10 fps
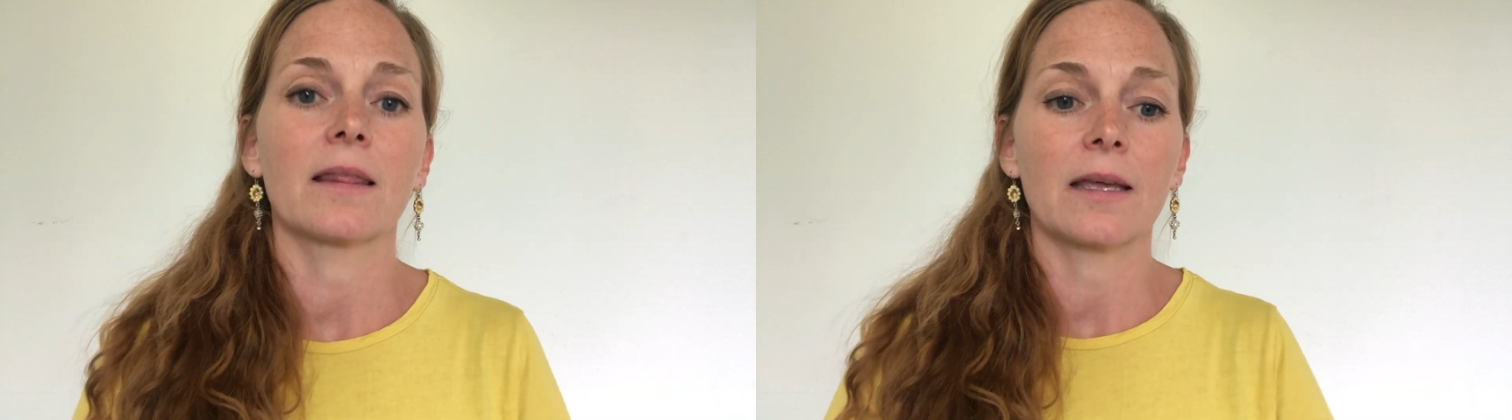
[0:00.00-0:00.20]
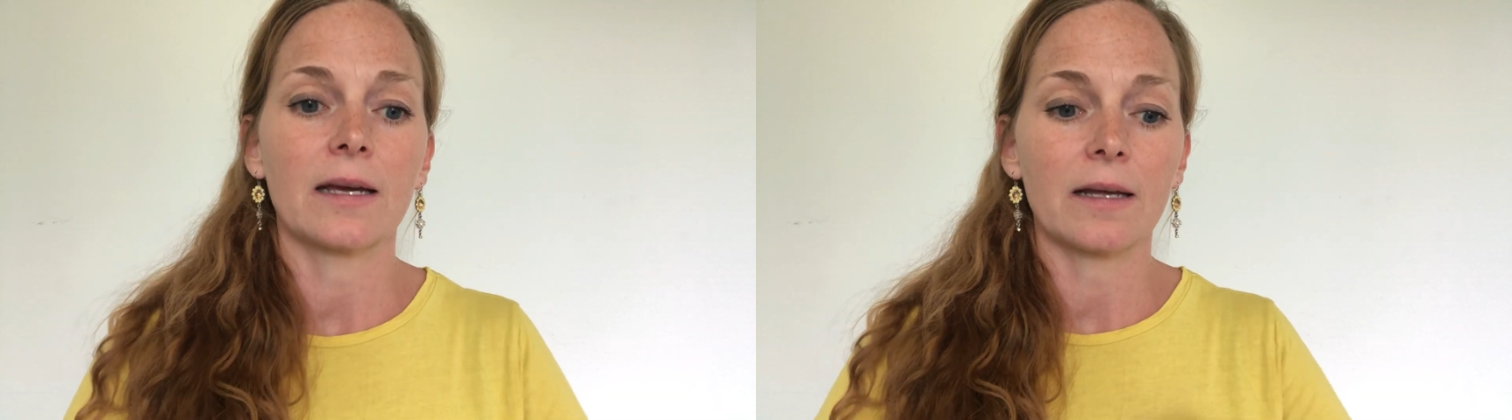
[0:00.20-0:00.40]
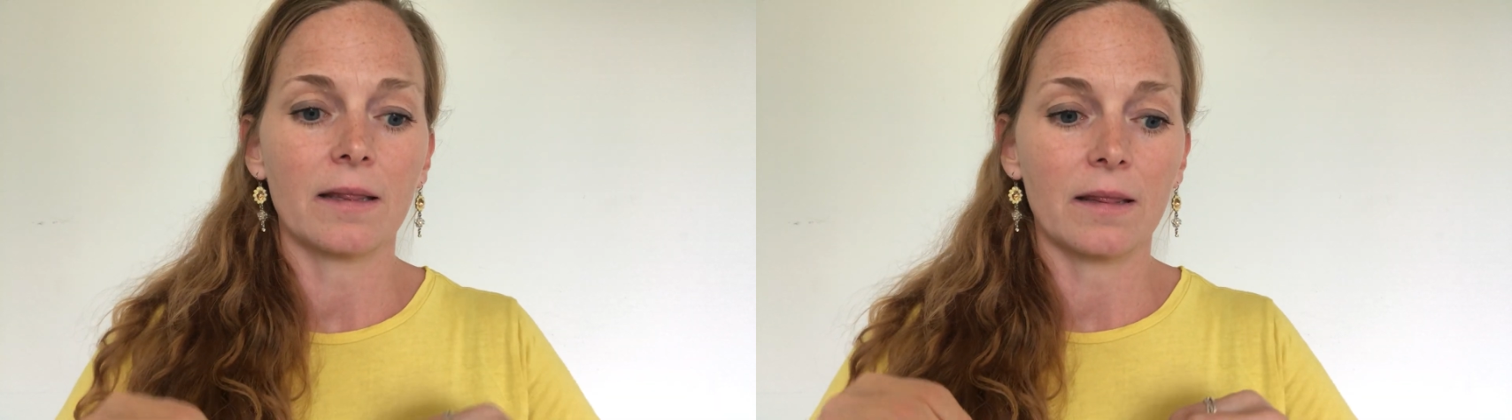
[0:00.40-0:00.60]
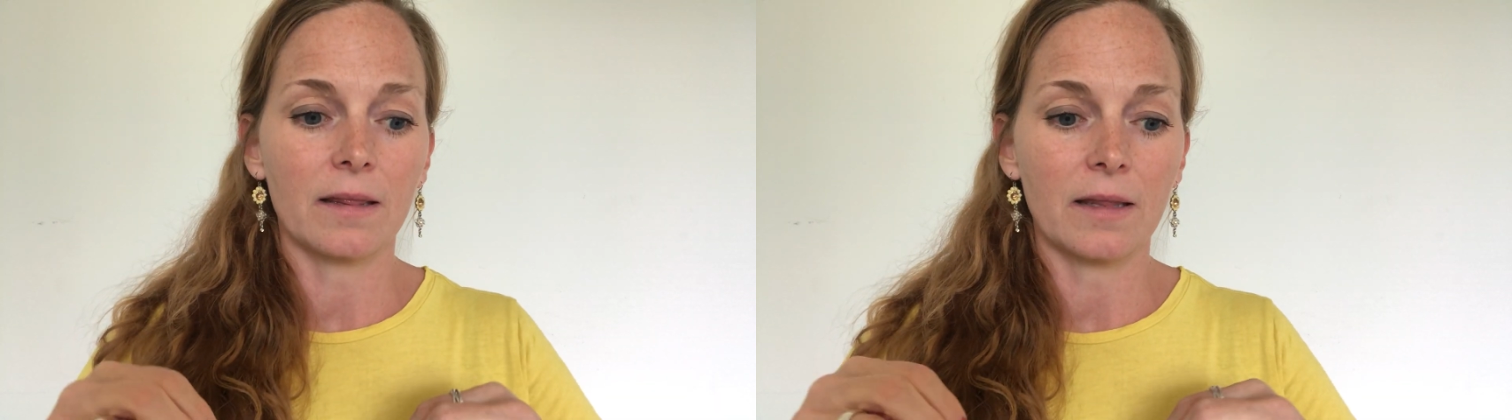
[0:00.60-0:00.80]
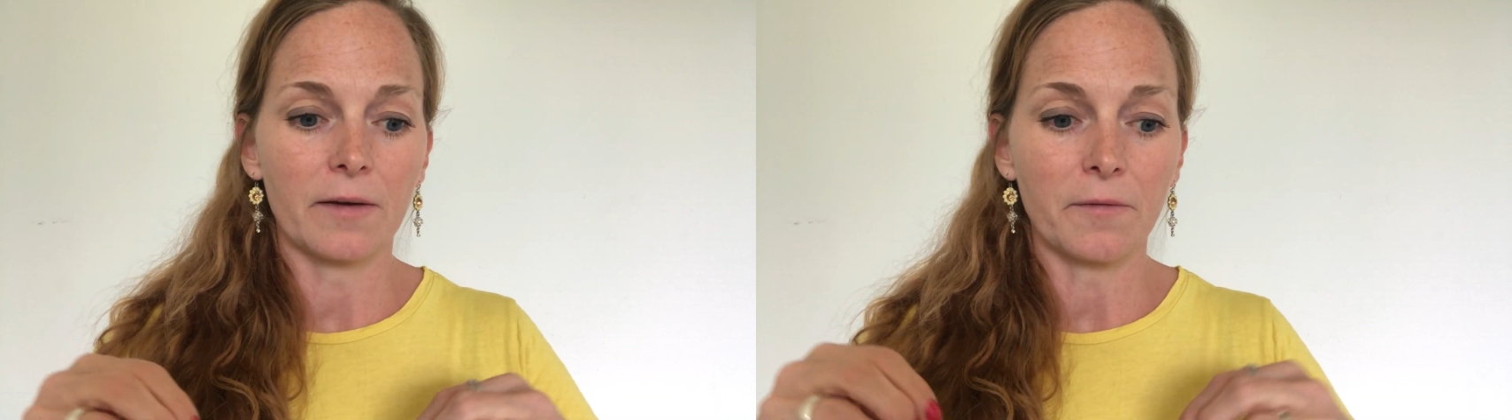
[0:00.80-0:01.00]
and
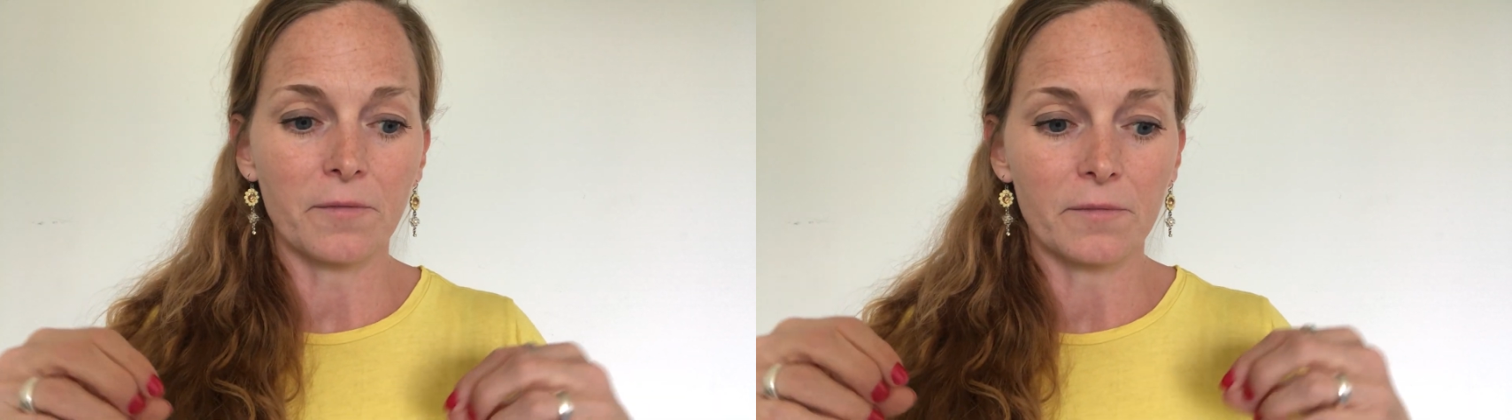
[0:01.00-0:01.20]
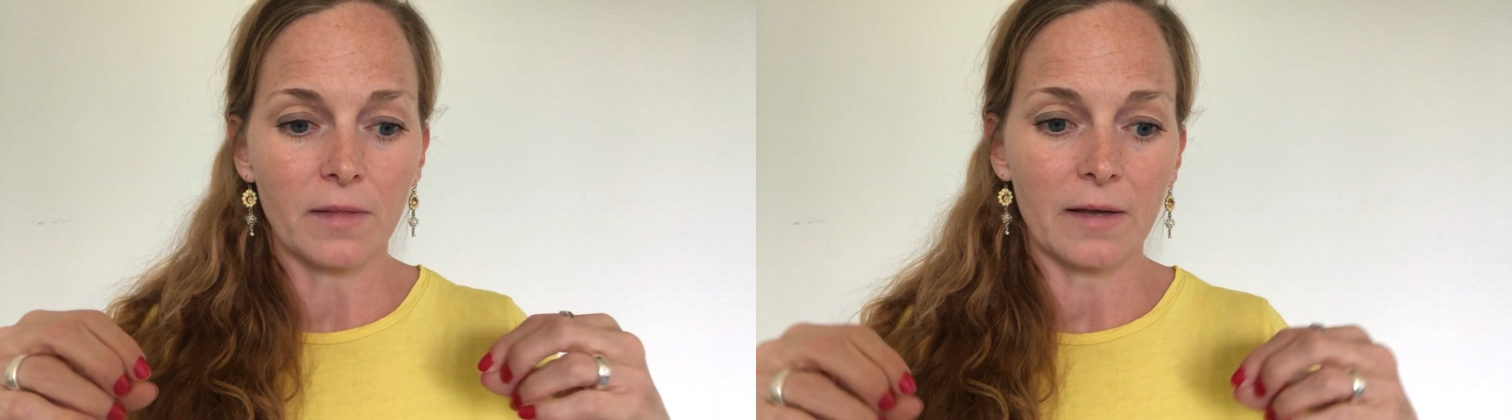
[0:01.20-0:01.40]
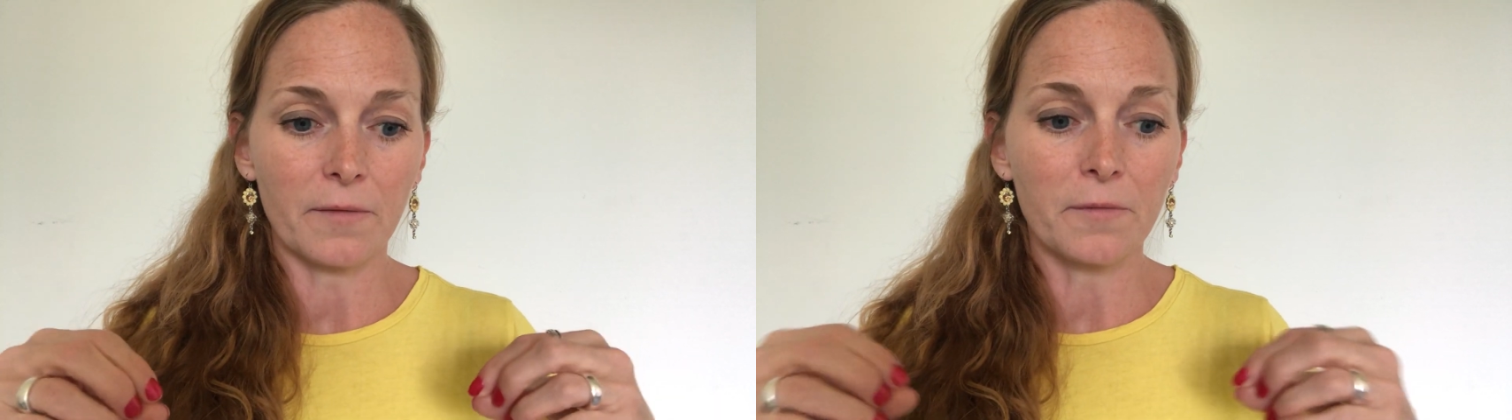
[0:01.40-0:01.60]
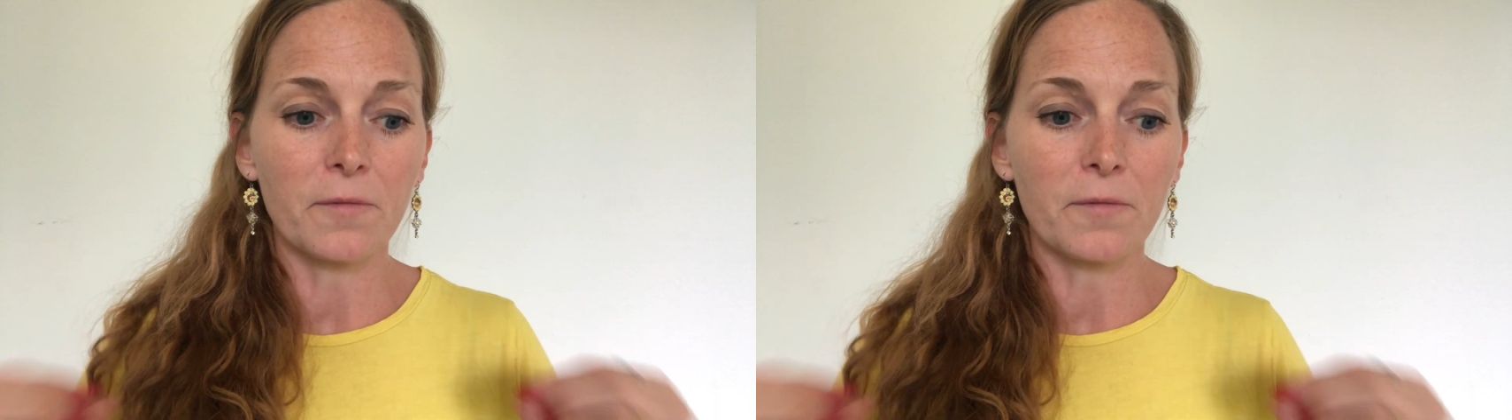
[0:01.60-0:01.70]
they